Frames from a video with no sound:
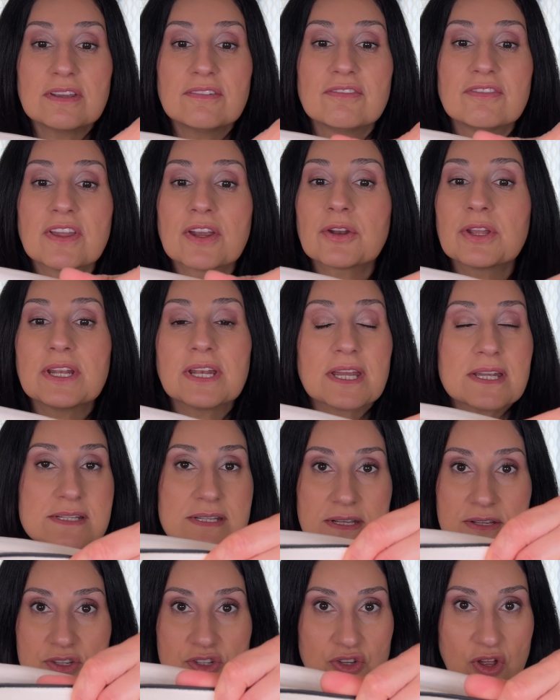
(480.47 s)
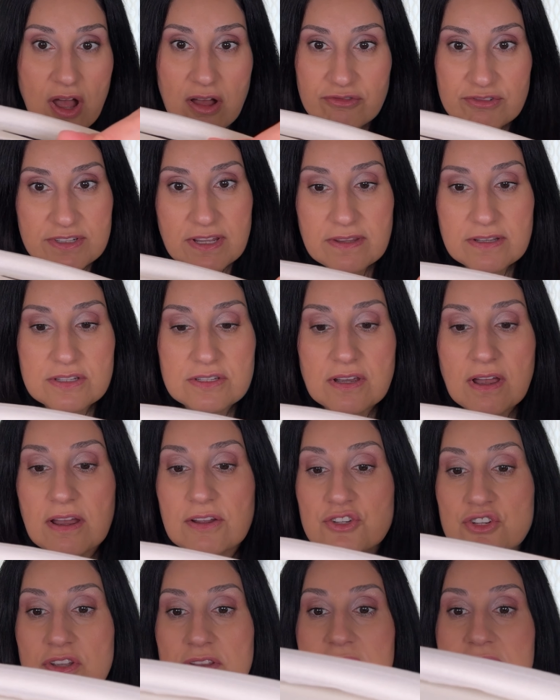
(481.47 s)
very nice and soft to the
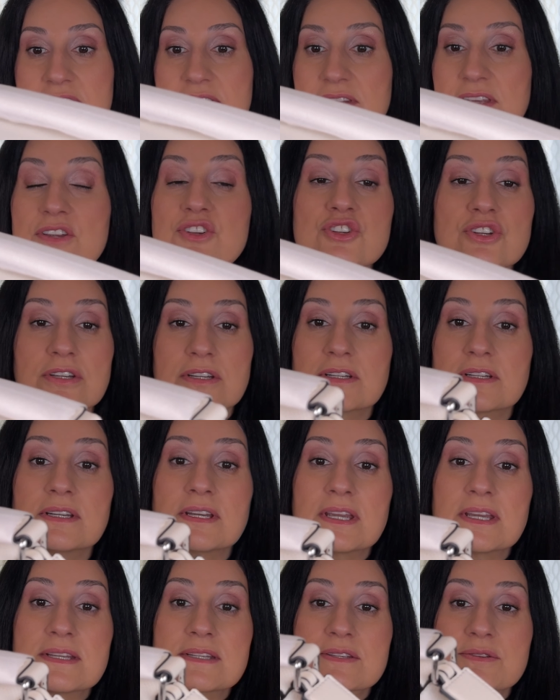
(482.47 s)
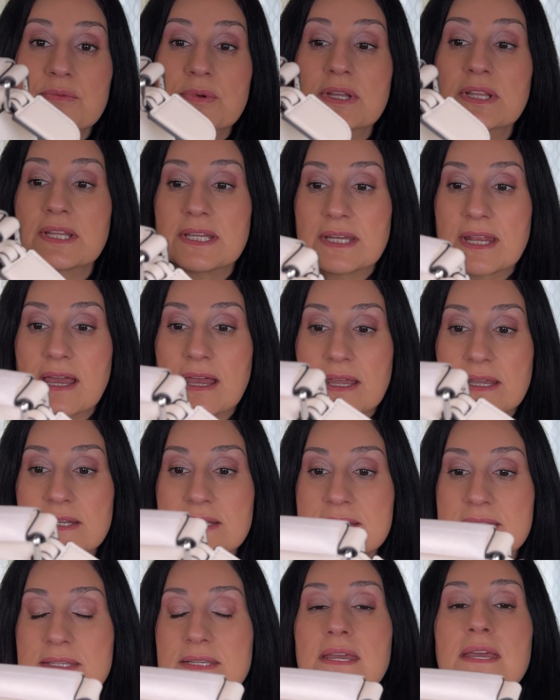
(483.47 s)
touch. The stitching is really
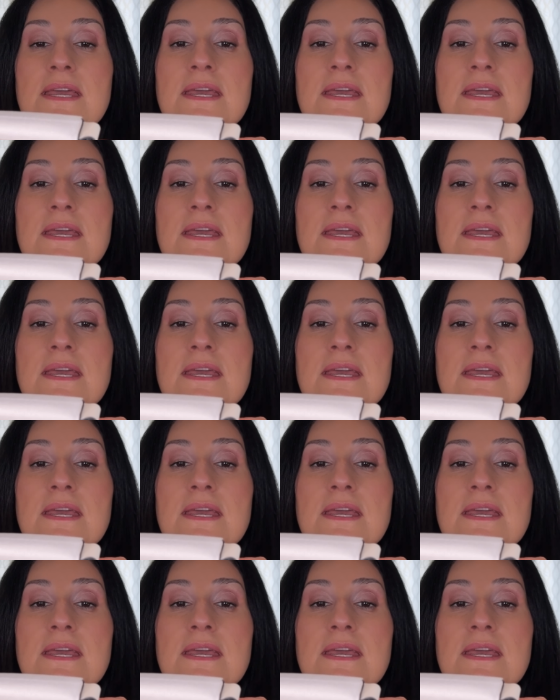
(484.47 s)
nice.